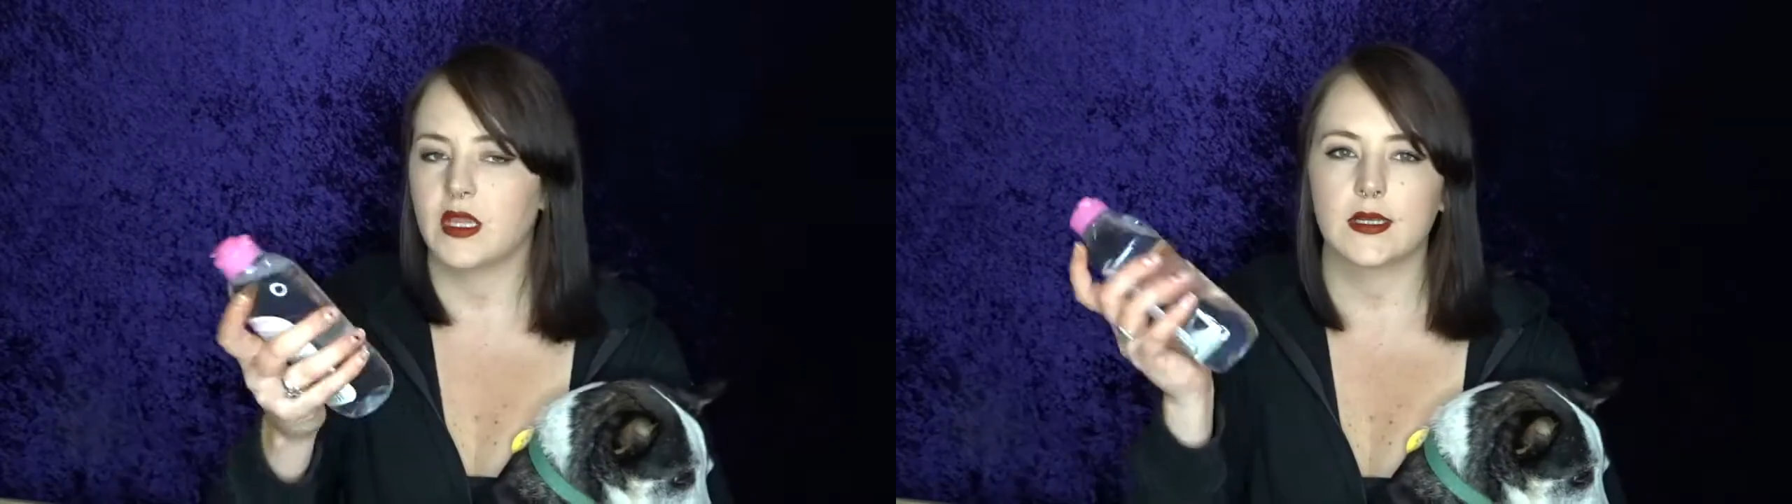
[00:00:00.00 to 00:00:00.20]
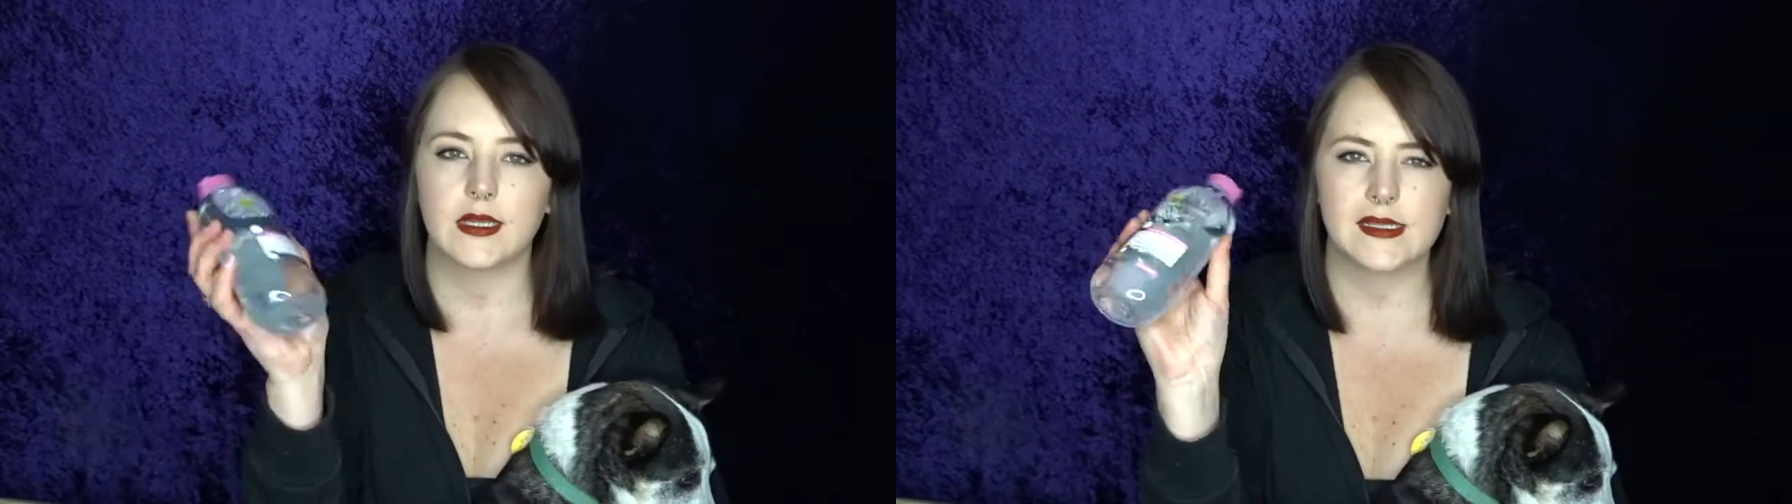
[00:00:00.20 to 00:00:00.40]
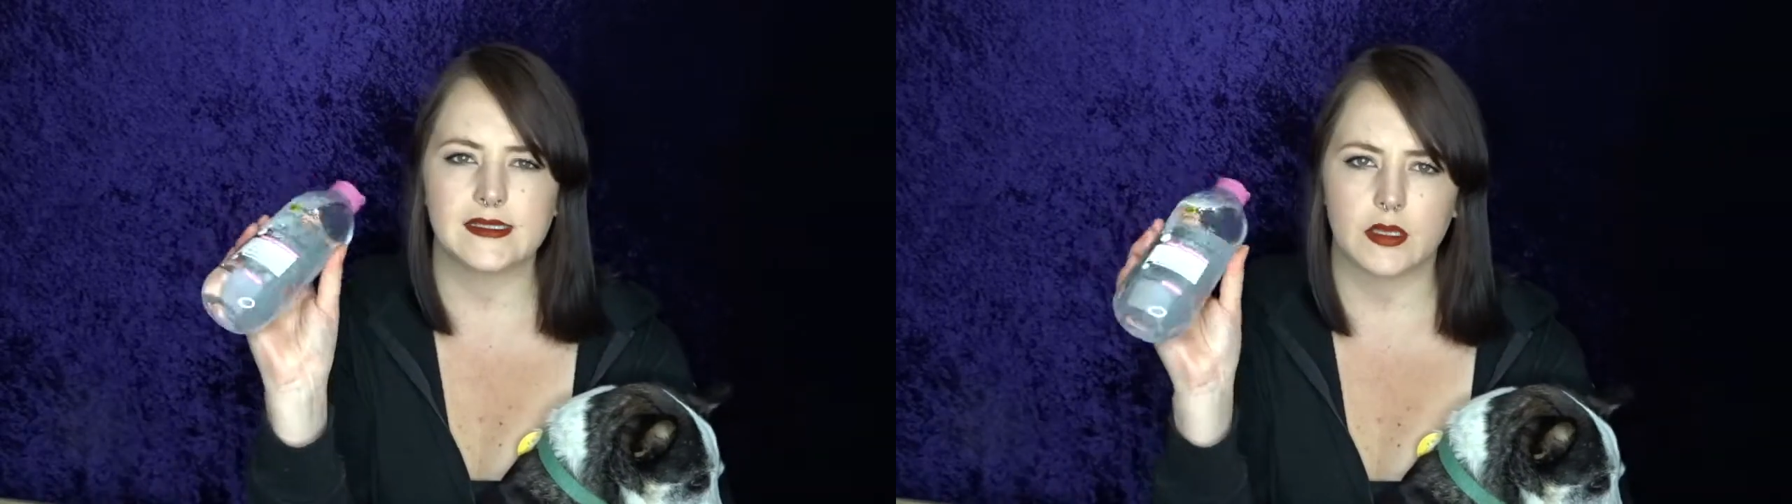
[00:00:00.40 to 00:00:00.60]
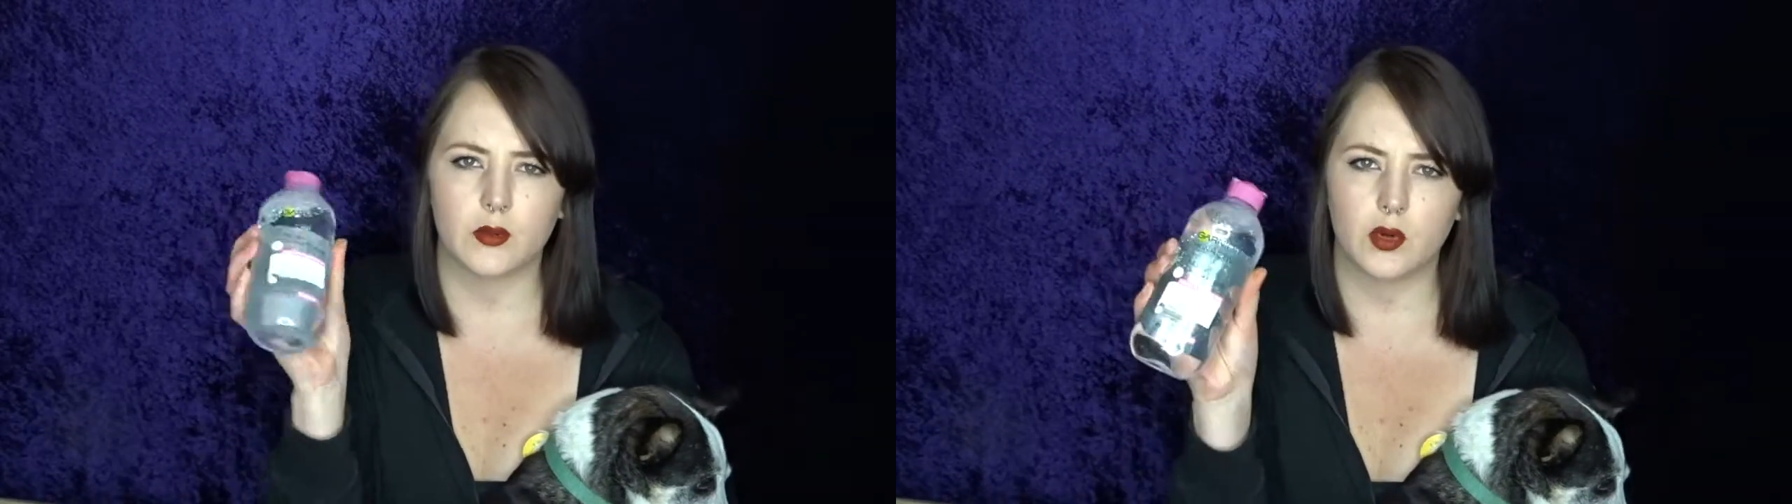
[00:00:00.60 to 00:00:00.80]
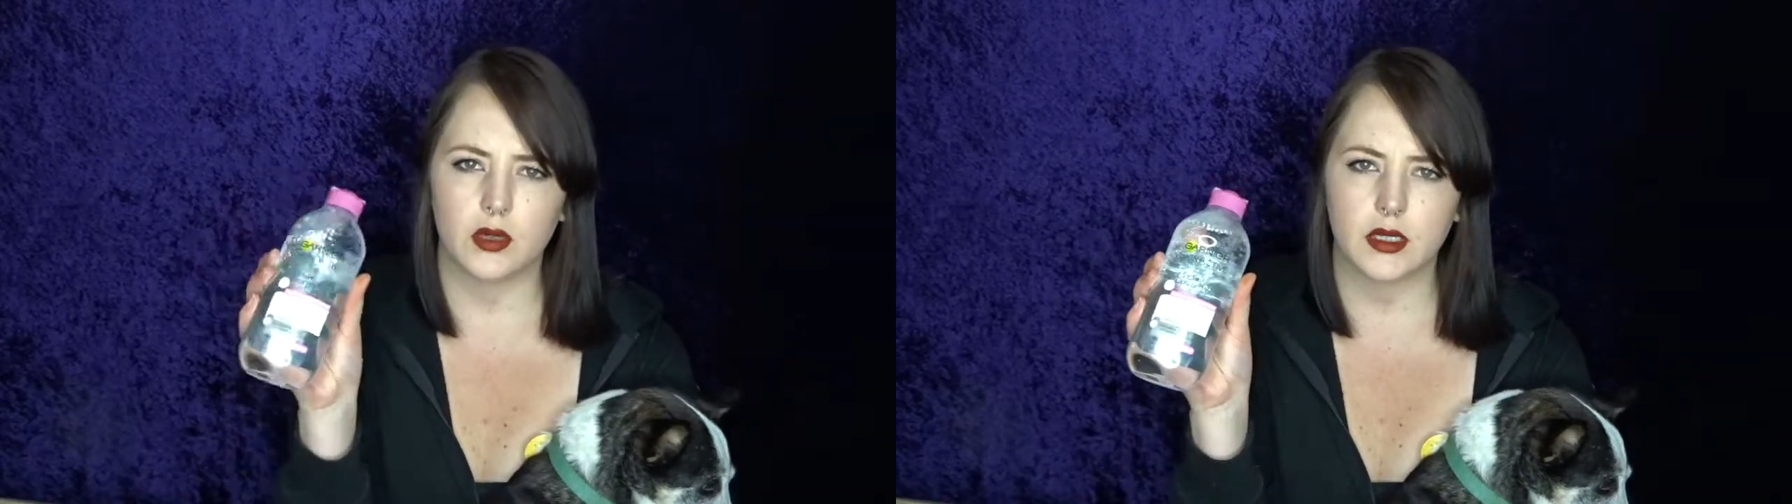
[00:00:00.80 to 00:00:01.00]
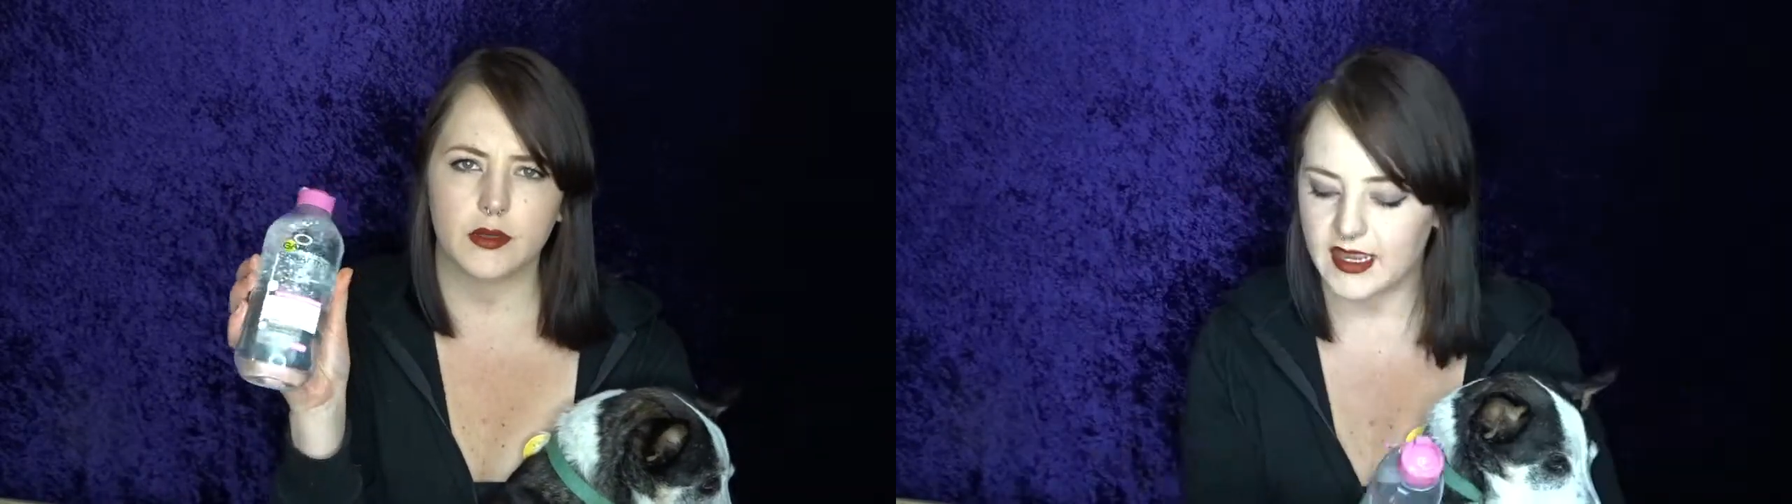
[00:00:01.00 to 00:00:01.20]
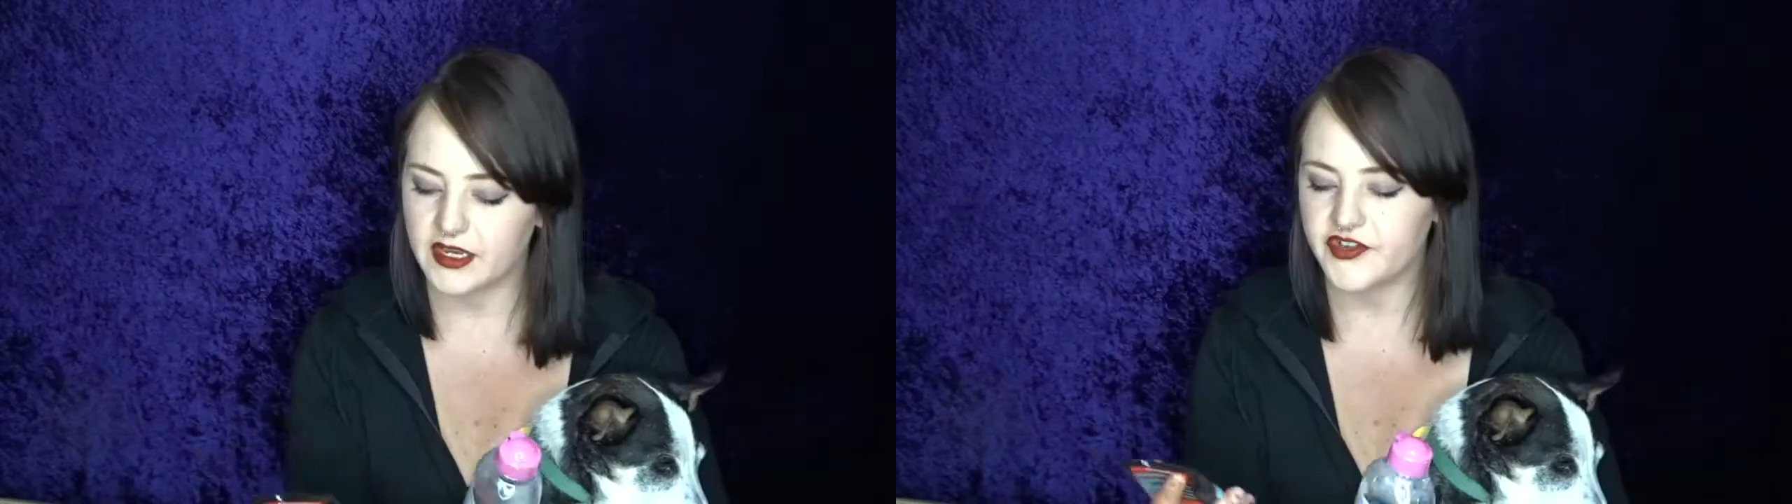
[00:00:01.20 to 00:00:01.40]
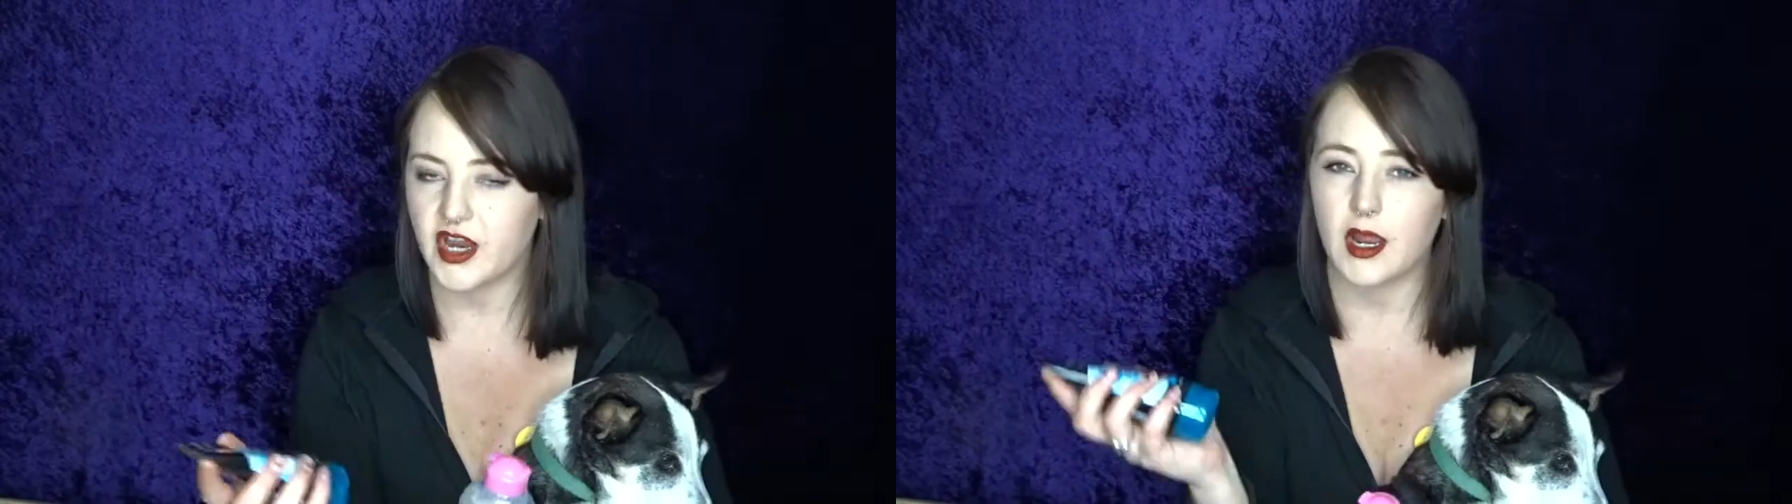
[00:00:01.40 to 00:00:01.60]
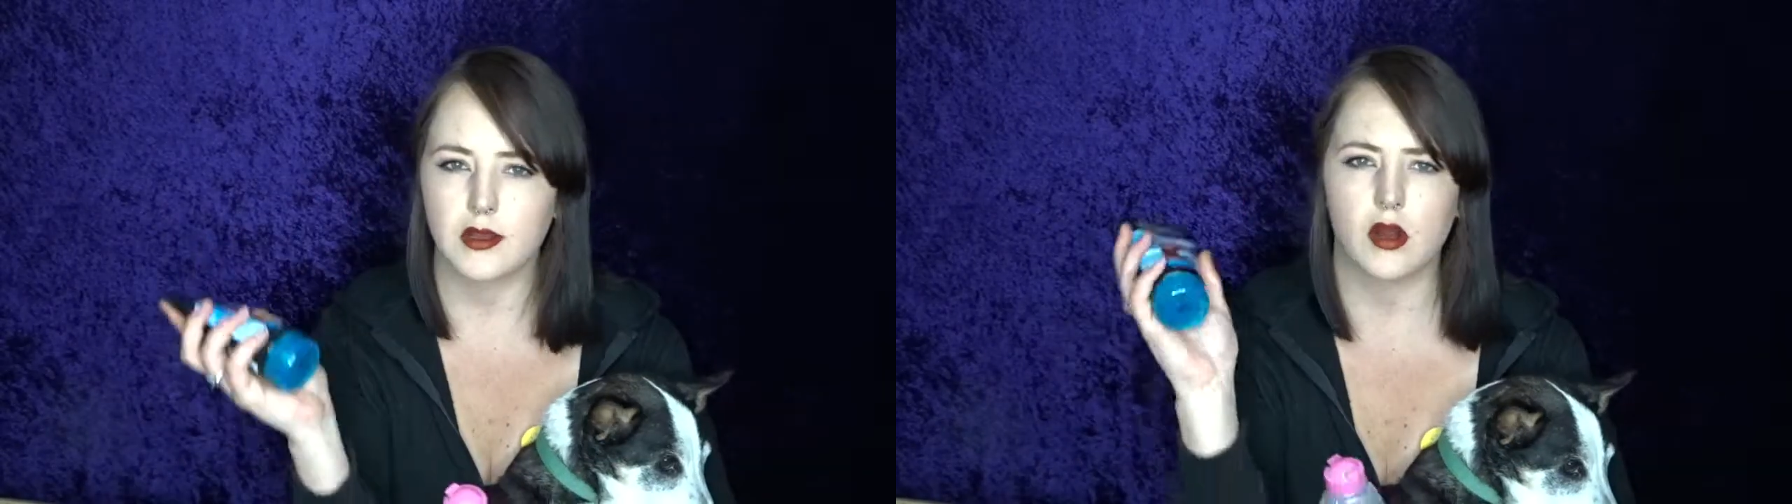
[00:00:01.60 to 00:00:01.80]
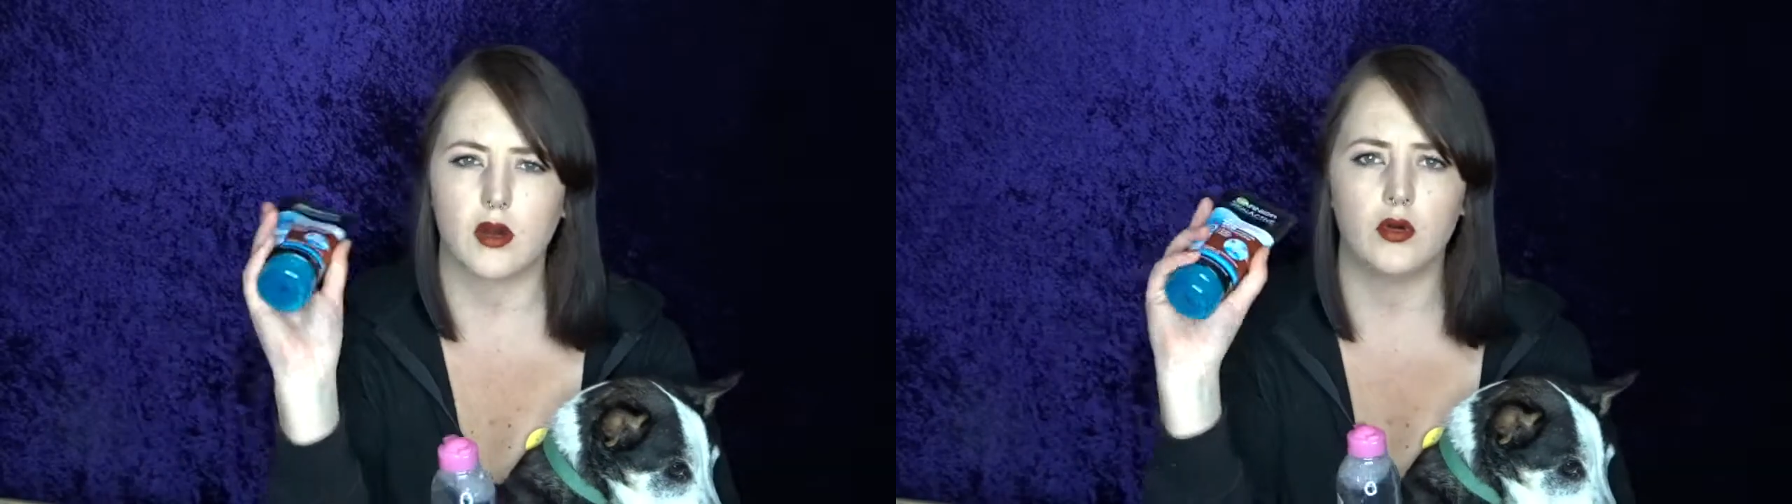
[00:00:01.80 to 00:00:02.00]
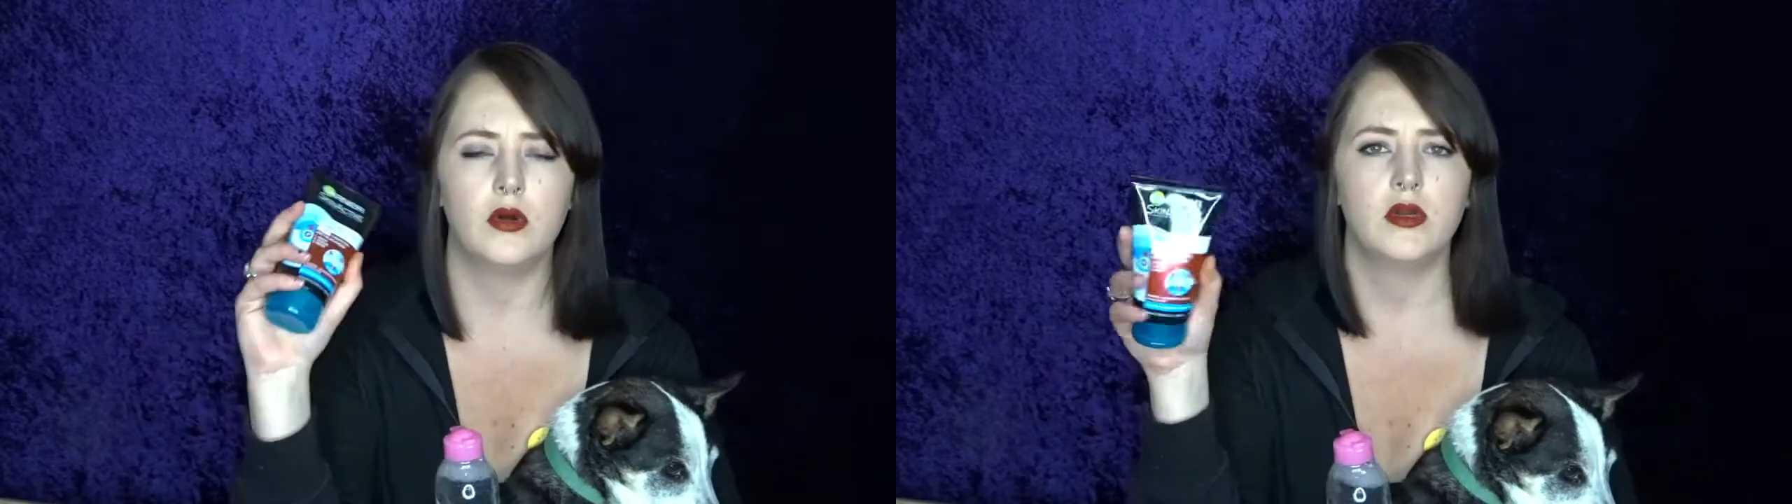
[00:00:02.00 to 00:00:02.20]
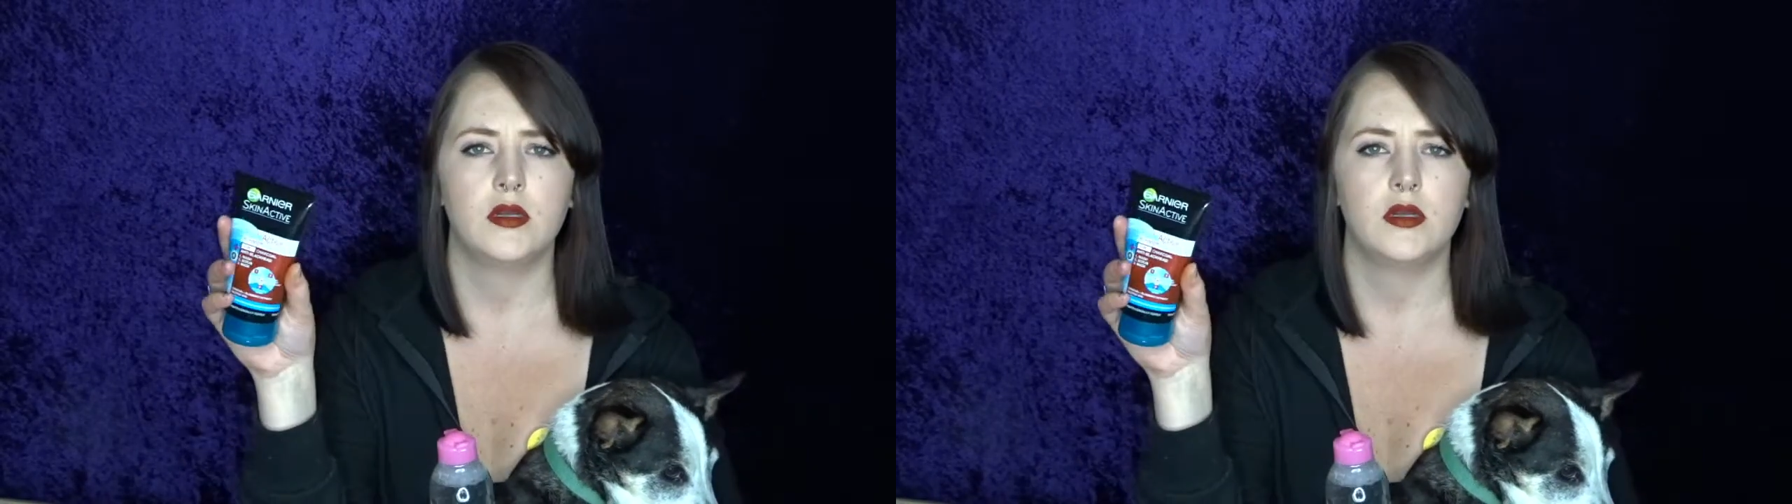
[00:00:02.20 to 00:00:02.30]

Cleansing water, a charcoal